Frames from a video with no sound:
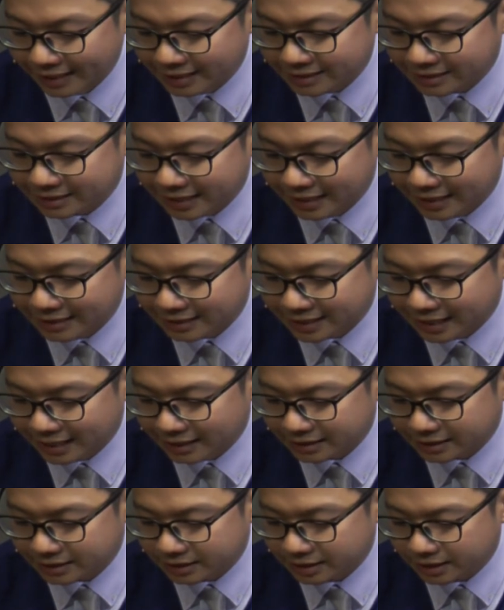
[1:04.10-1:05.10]
sense
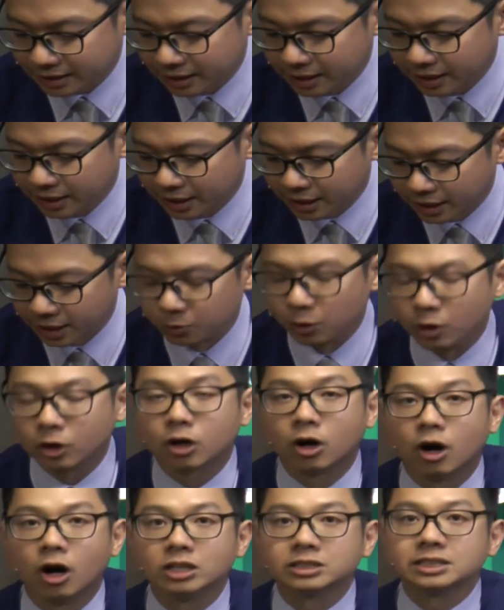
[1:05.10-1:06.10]
that it will
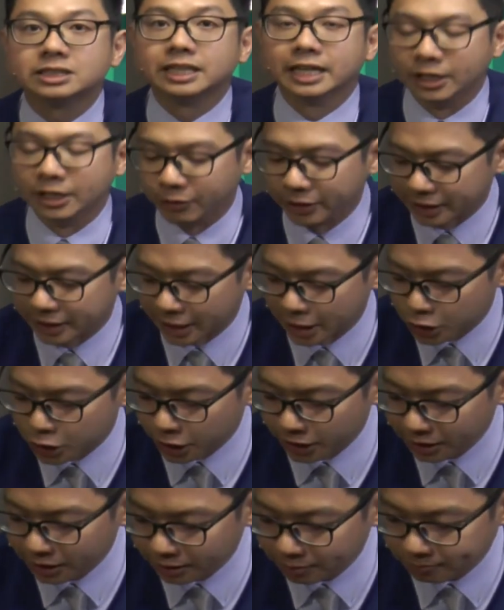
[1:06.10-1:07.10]
cause
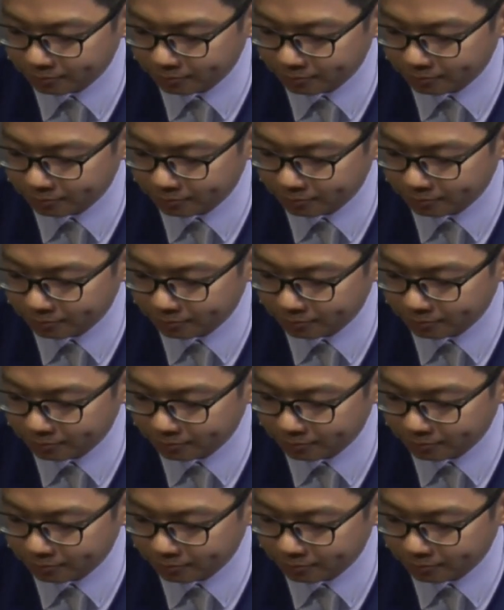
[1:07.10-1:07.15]
irritation